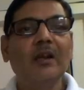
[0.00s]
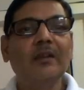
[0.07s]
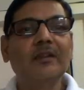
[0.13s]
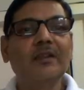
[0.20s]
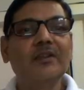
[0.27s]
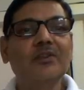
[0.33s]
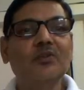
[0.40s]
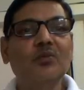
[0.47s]

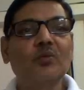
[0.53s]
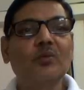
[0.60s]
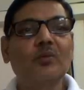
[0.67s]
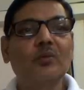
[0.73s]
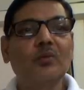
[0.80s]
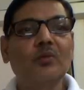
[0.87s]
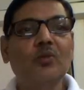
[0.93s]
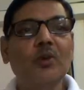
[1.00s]
This
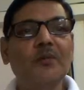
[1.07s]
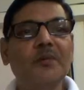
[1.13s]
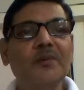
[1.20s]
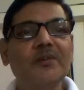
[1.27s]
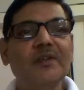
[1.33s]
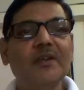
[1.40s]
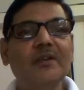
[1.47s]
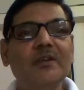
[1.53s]

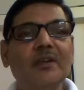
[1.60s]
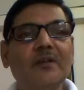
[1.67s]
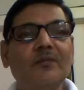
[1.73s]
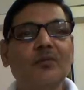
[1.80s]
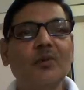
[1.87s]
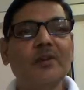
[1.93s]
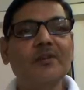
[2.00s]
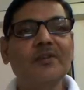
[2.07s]
coefficient
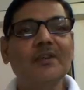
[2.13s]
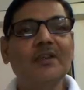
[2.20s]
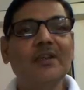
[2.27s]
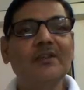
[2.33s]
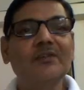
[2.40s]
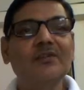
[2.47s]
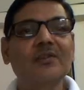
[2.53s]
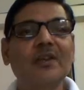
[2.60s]
of
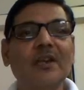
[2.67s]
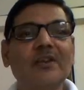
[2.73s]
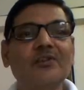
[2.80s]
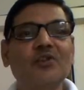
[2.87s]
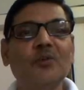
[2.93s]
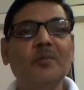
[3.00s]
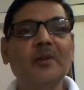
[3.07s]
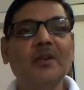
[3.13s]
coincidence has
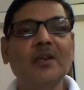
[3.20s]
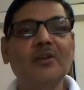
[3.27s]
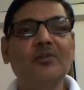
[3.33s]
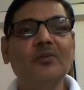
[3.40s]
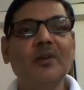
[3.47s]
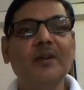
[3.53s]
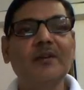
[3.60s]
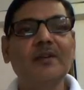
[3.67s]
to be
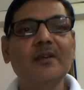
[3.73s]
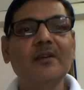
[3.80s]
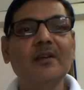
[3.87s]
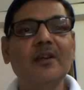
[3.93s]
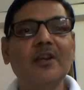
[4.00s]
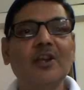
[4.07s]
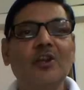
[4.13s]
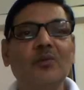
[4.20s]
calculated,
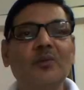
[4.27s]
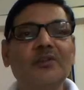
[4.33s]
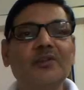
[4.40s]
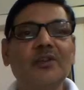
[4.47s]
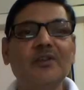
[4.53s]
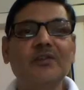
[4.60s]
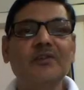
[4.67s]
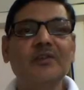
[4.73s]
which
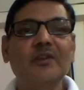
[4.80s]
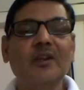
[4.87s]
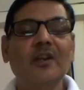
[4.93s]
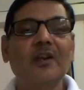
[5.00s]
is